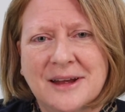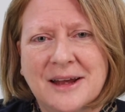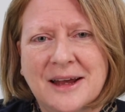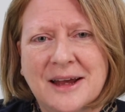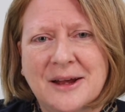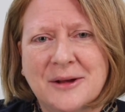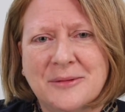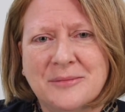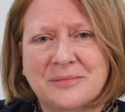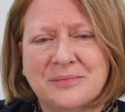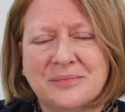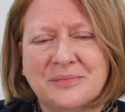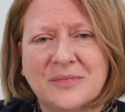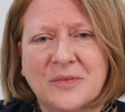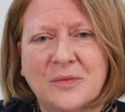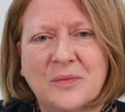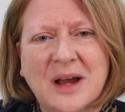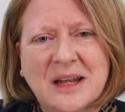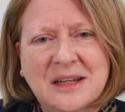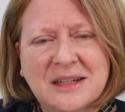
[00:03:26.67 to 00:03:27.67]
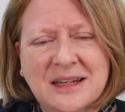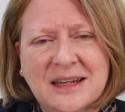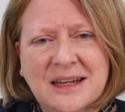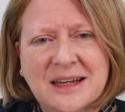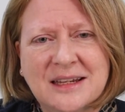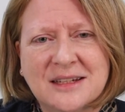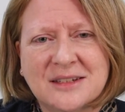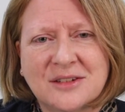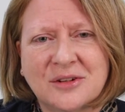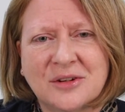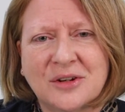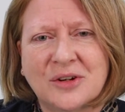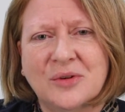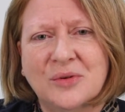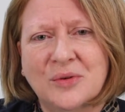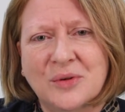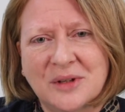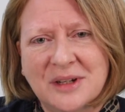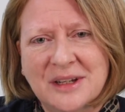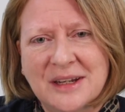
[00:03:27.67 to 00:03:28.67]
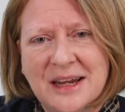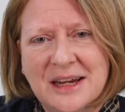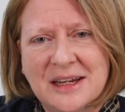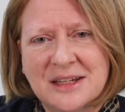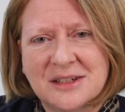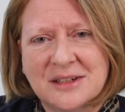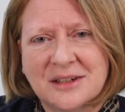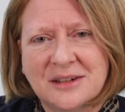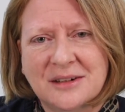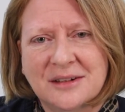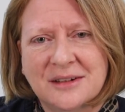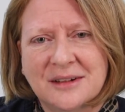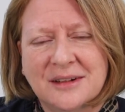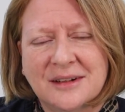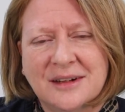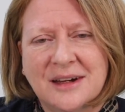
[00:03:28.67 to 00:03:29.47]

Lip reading: Wendy is our coordinator,